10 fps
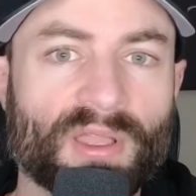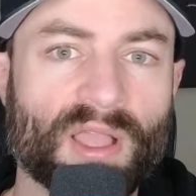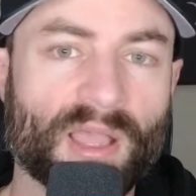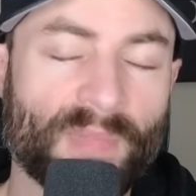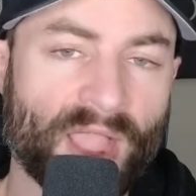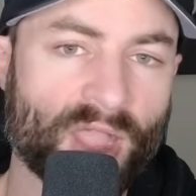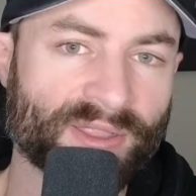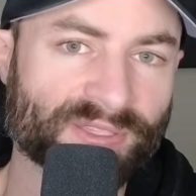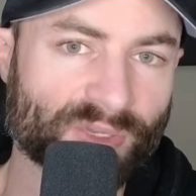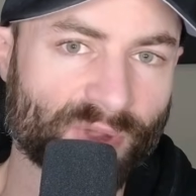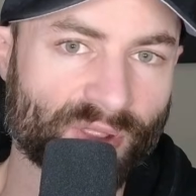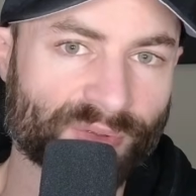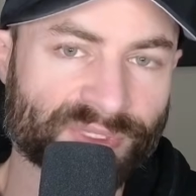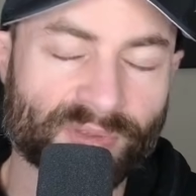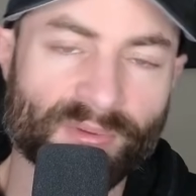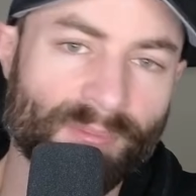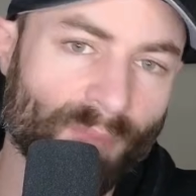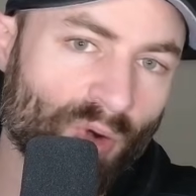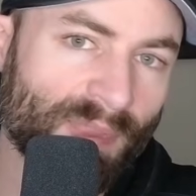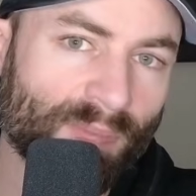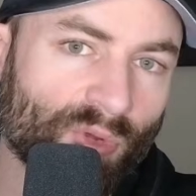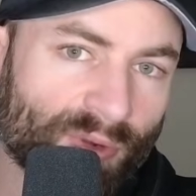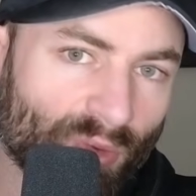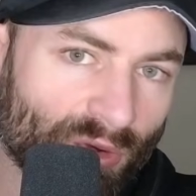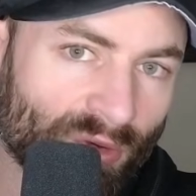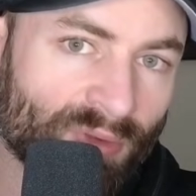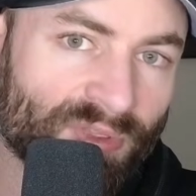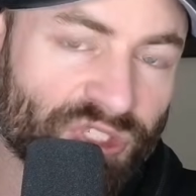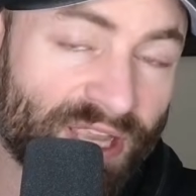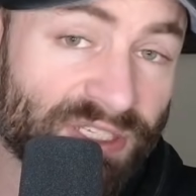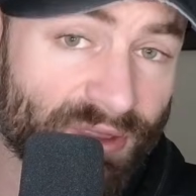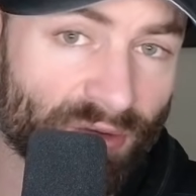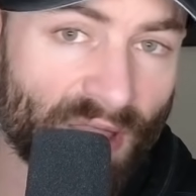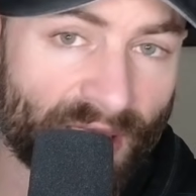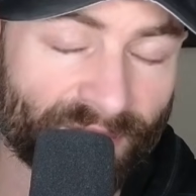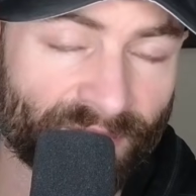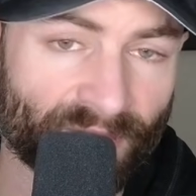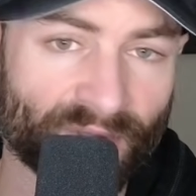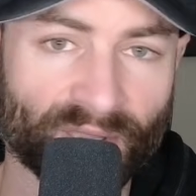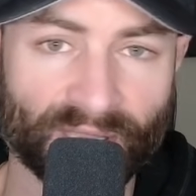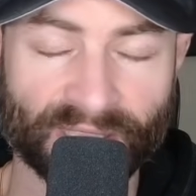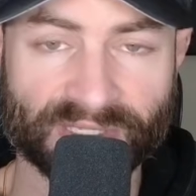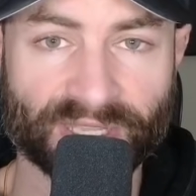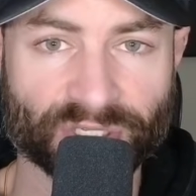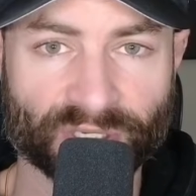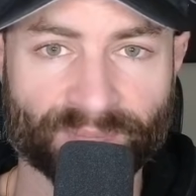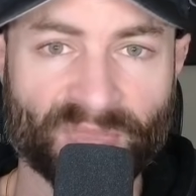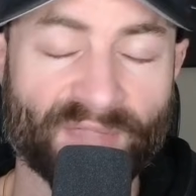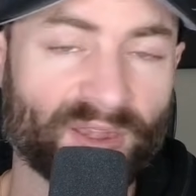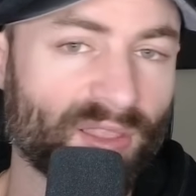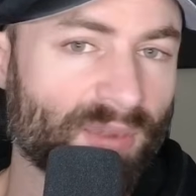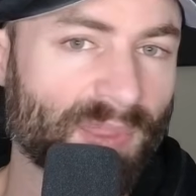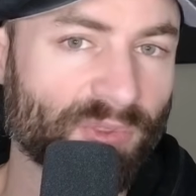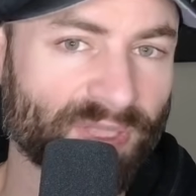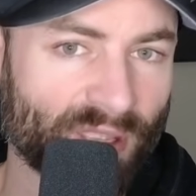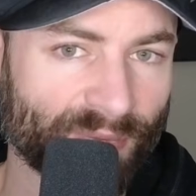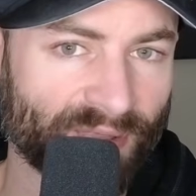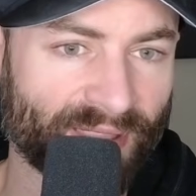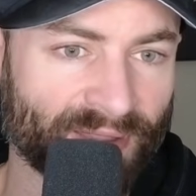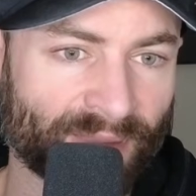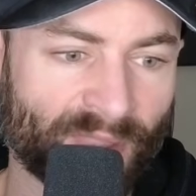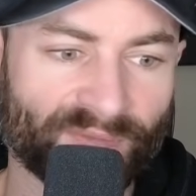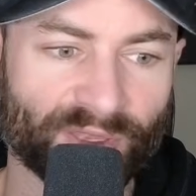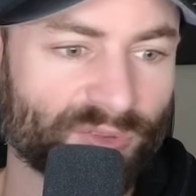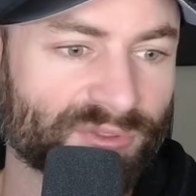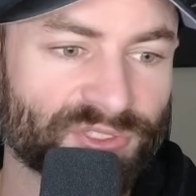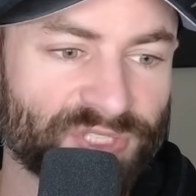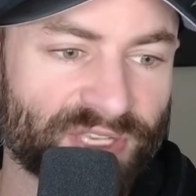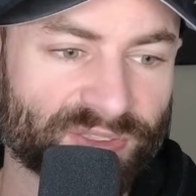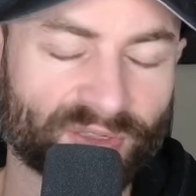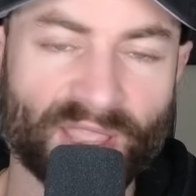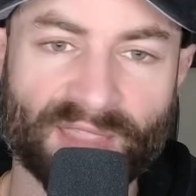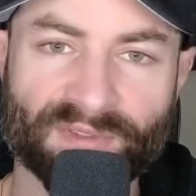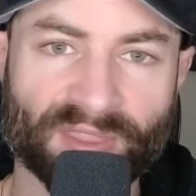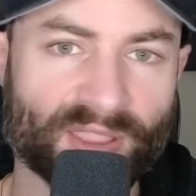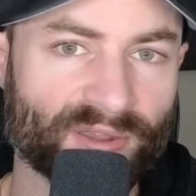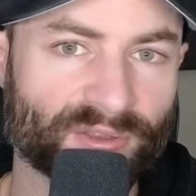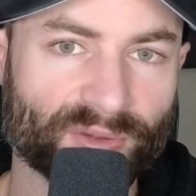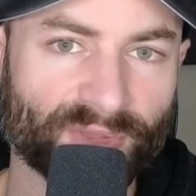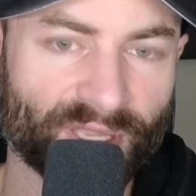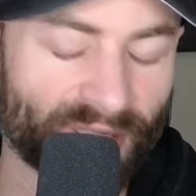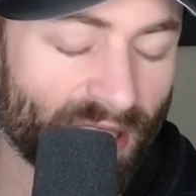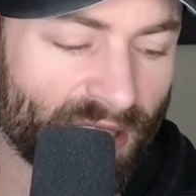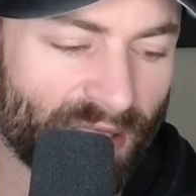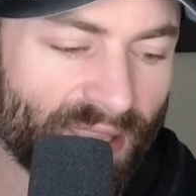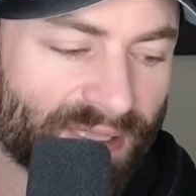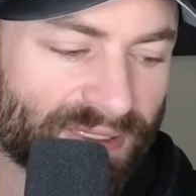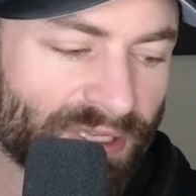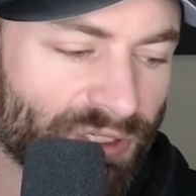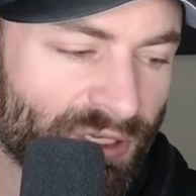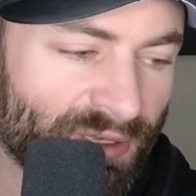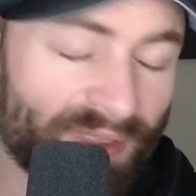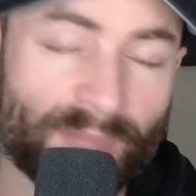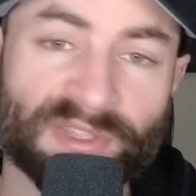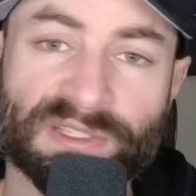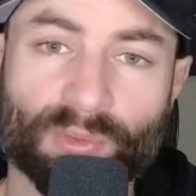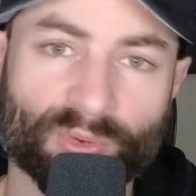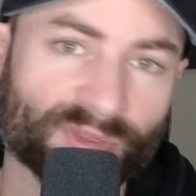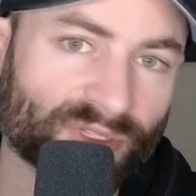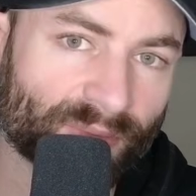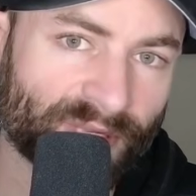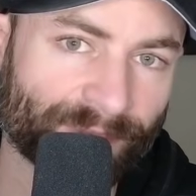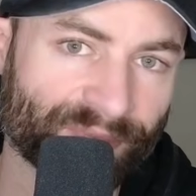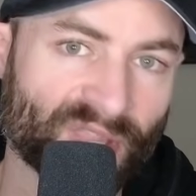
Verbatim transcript: Uh, my audience grows, more people enroll, change their life, etc. I've had a lot of people tell me that like my videos changed their life and they got a degree, etc. And that means the world to me.